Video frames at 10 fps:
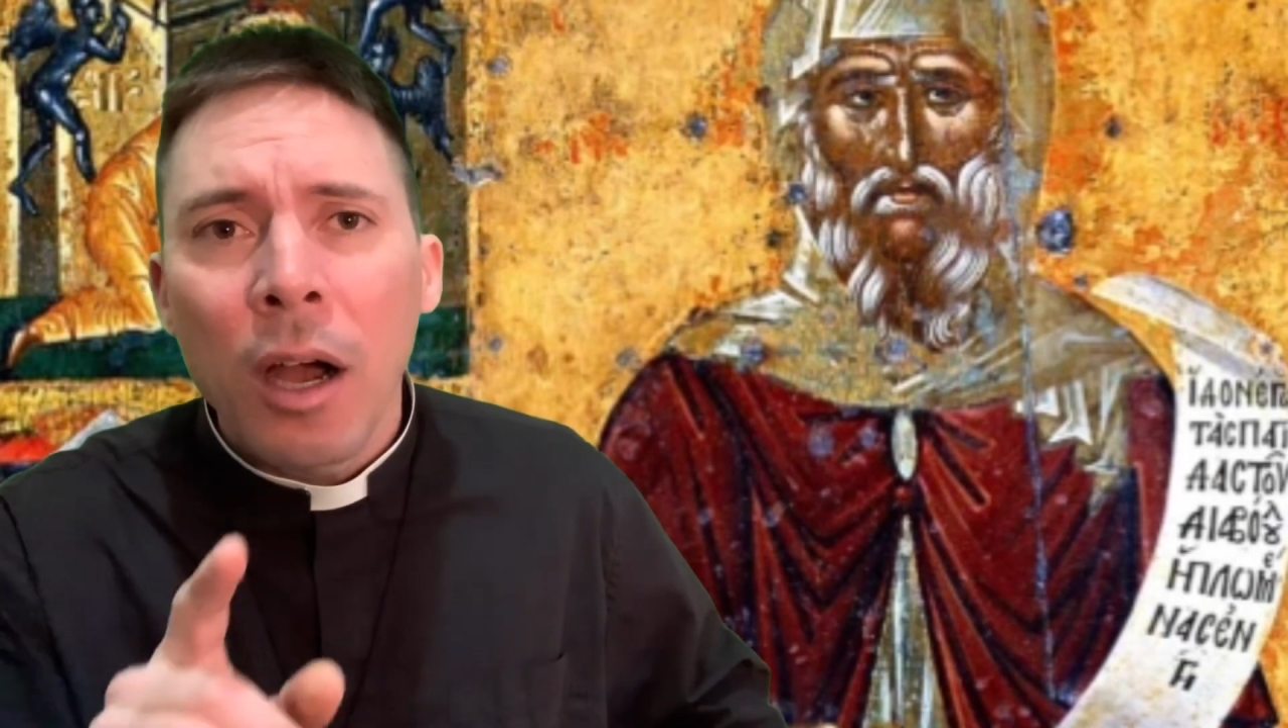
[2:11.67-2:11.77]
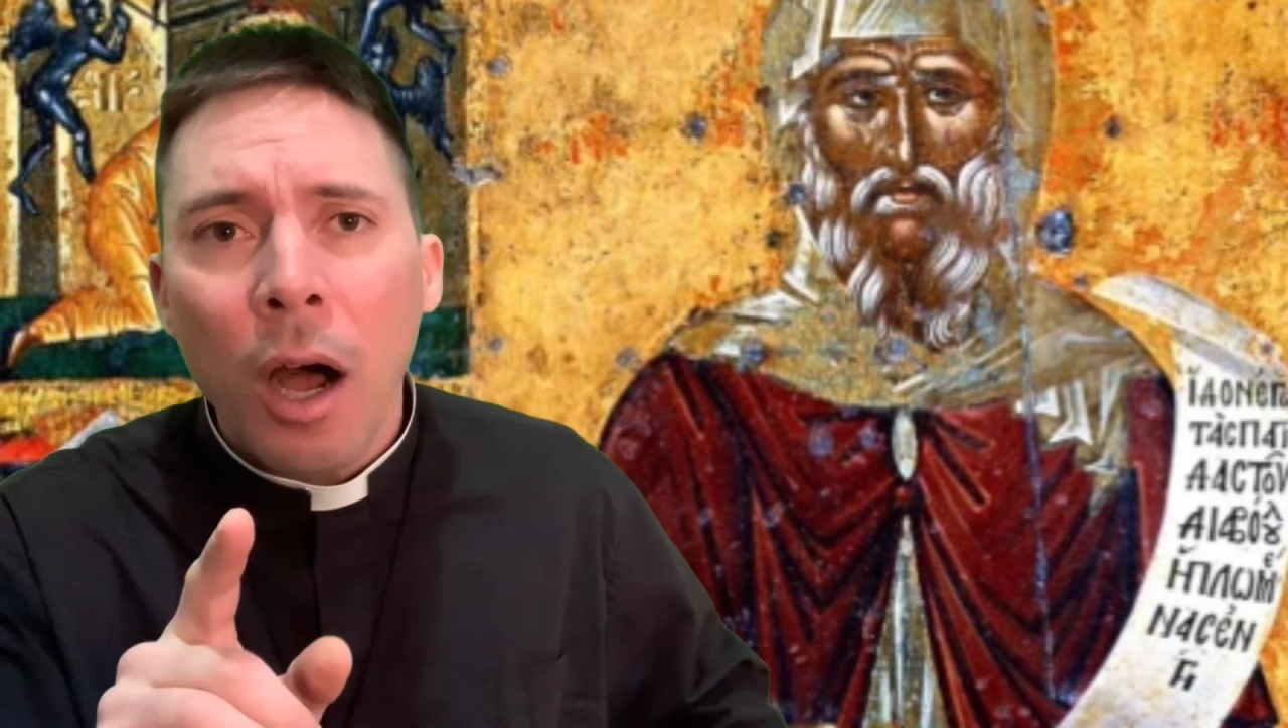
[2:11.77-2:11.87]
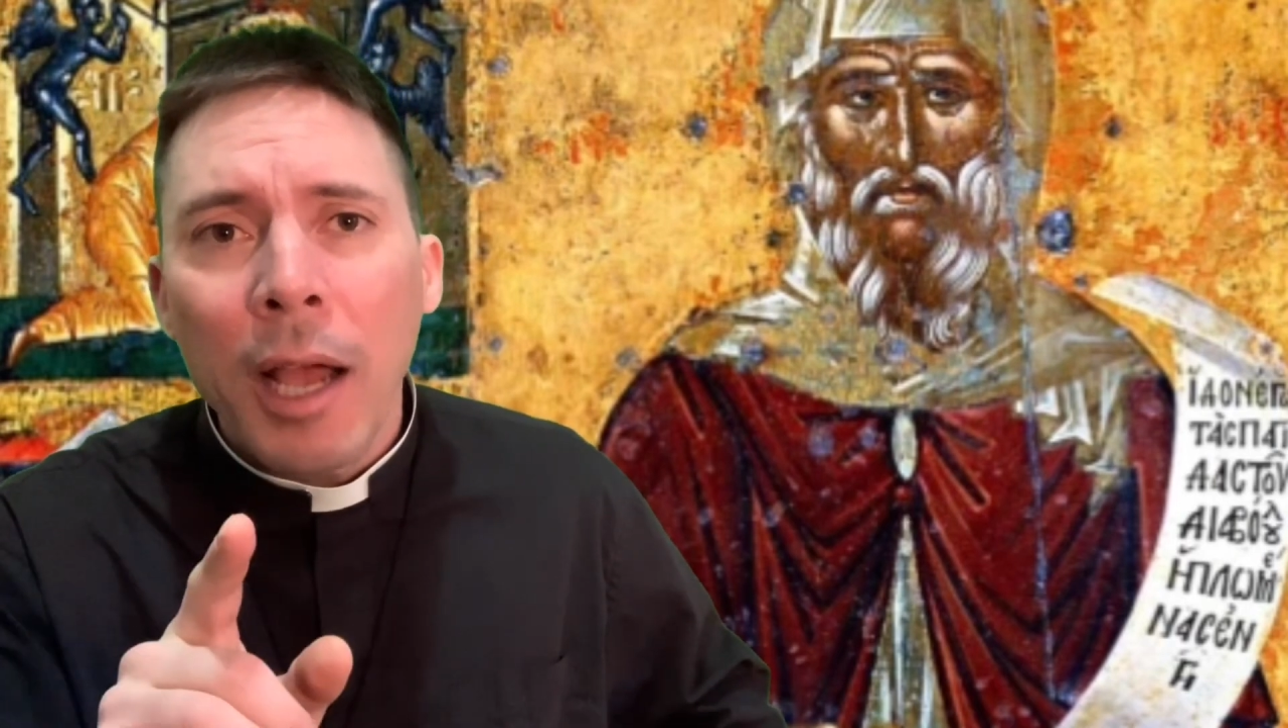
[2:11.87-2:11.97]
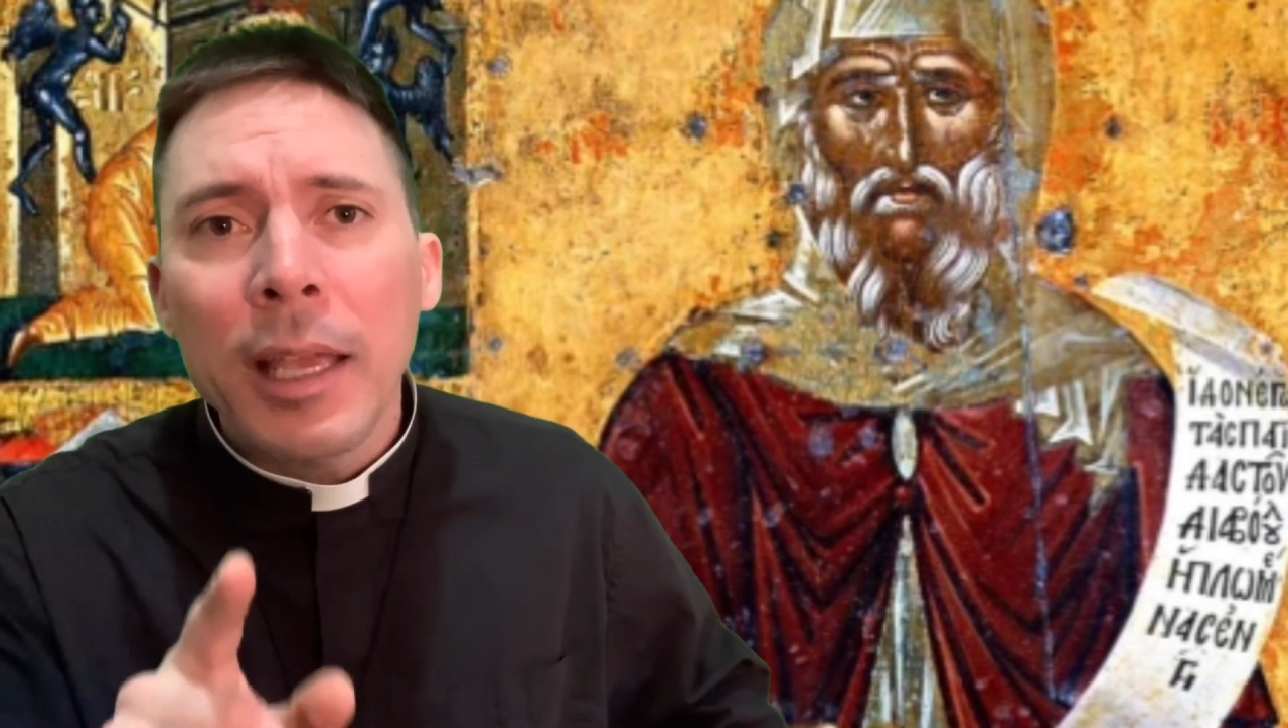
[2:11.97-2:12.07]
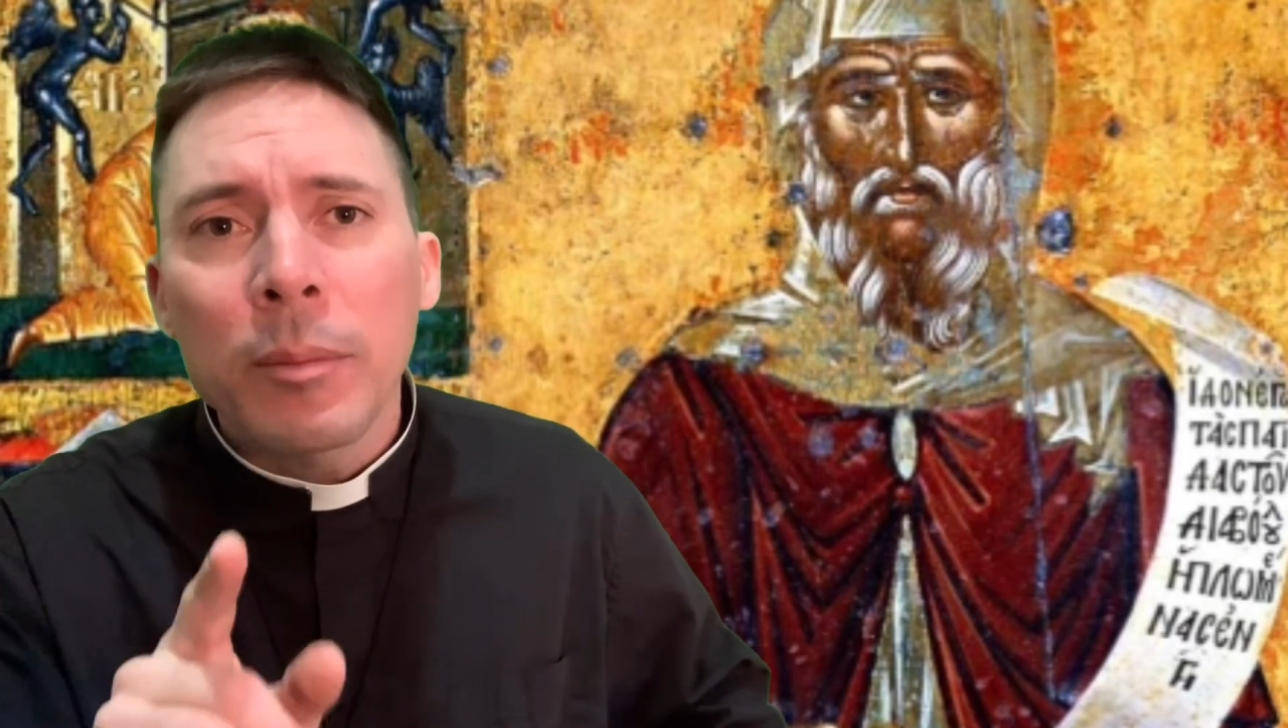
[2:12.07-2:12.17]

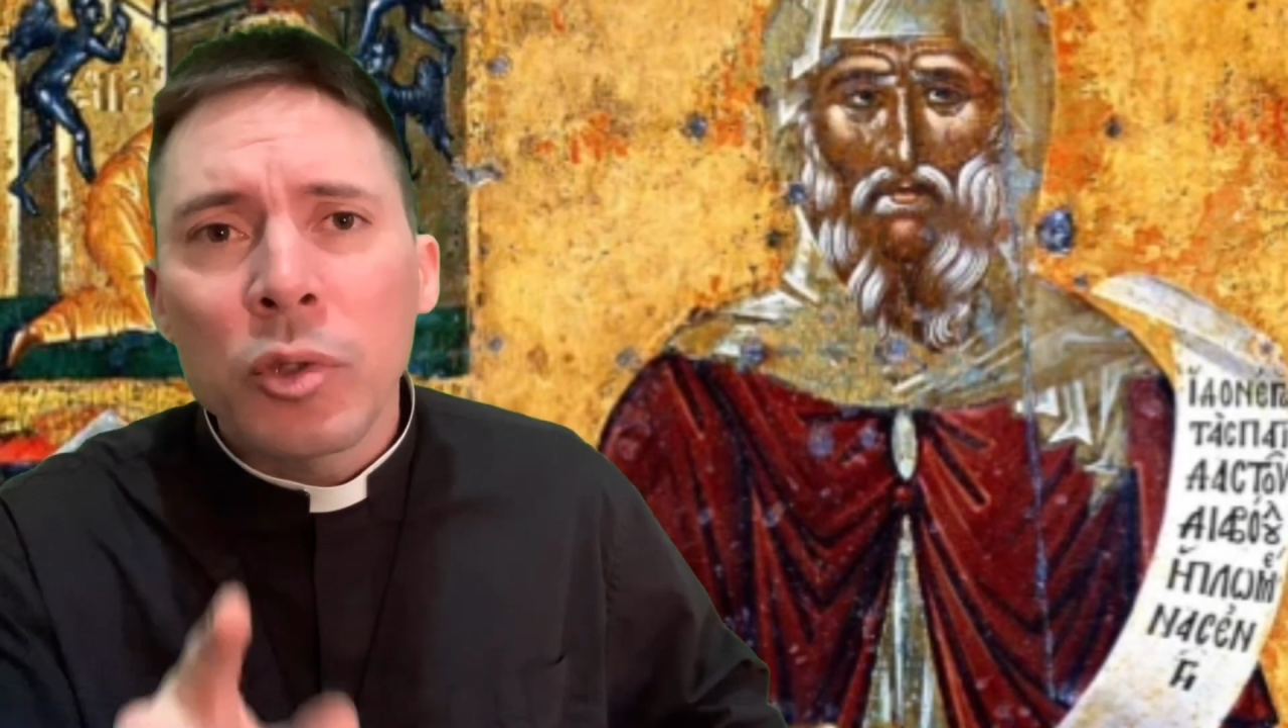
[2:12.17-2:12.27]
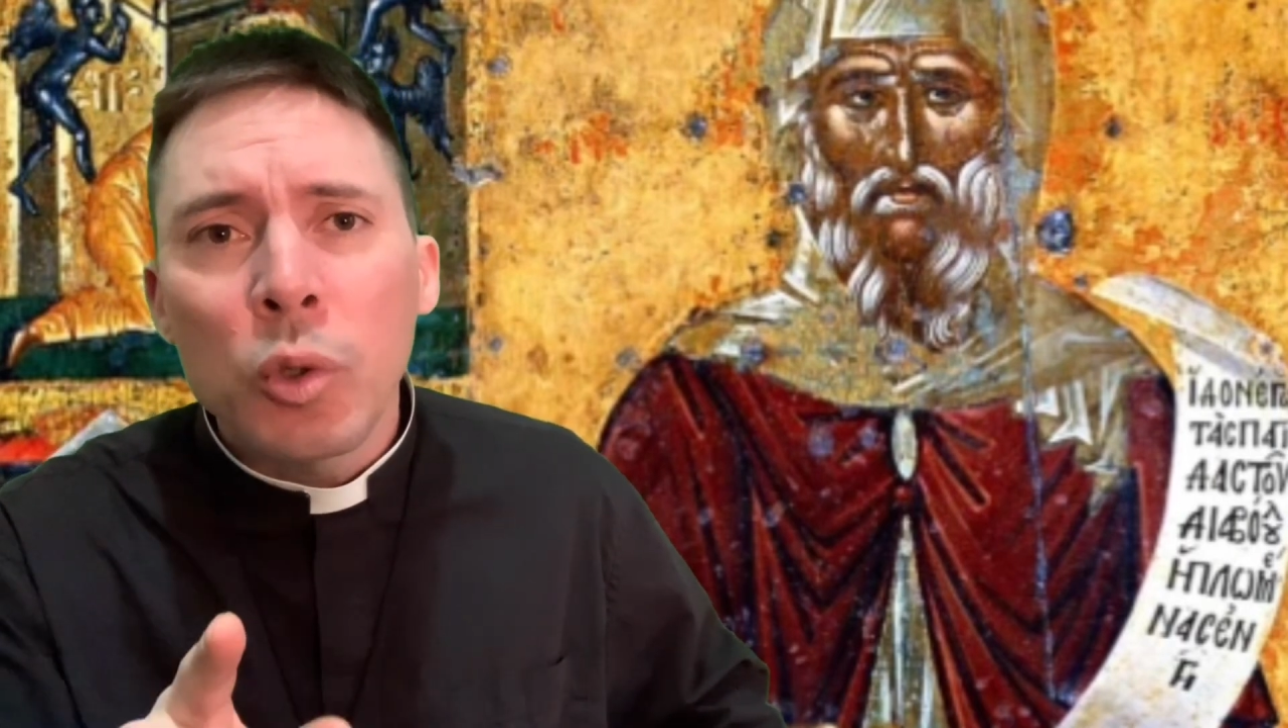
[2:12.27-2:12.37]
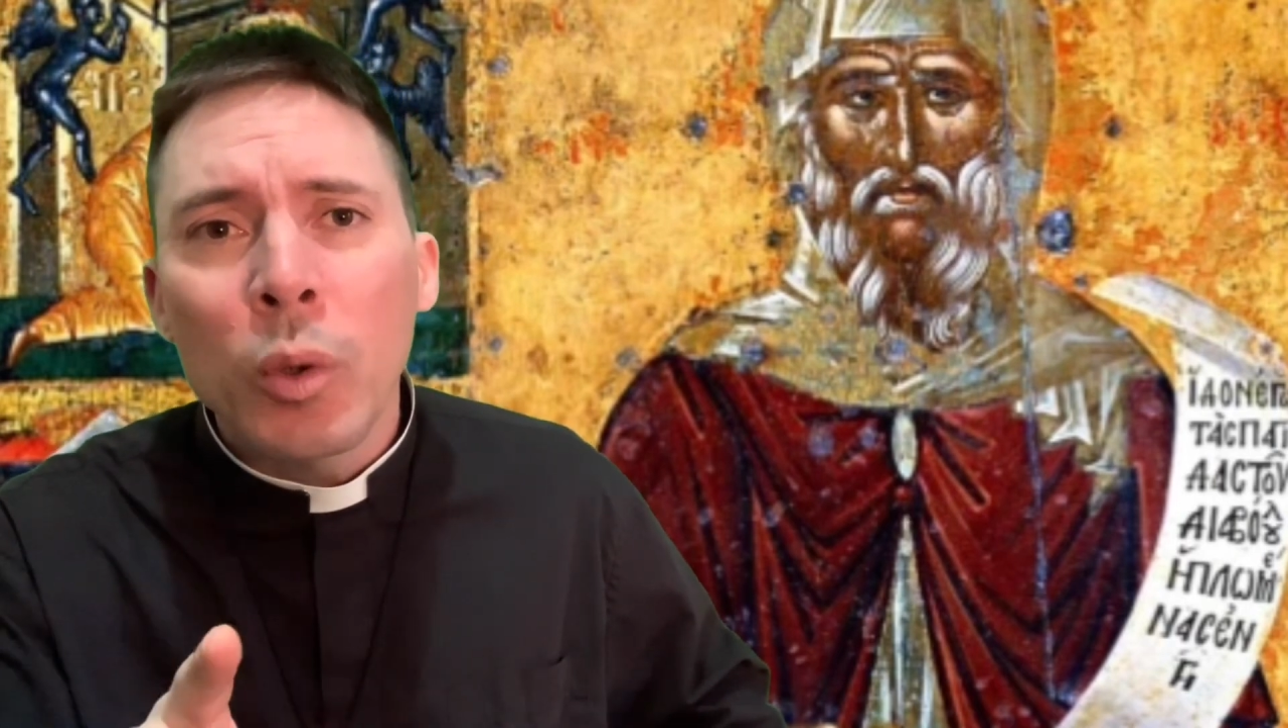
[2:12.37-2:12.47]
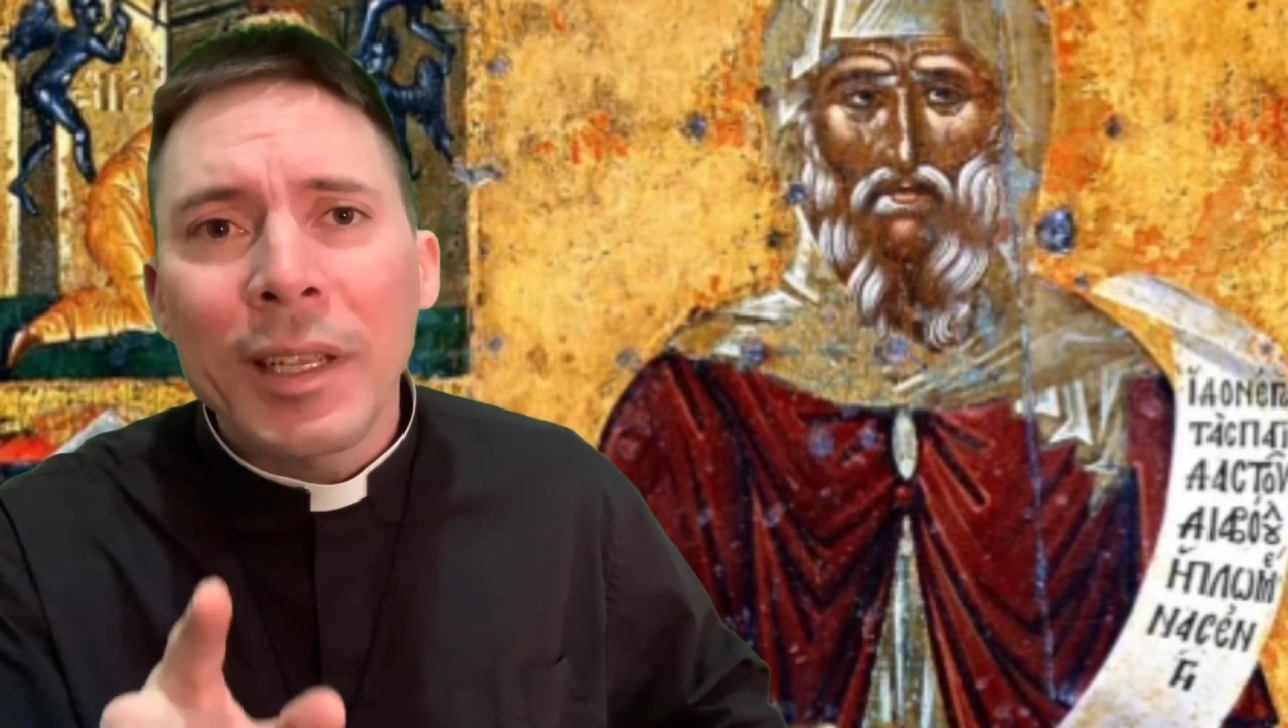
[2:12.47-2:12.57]
I am doing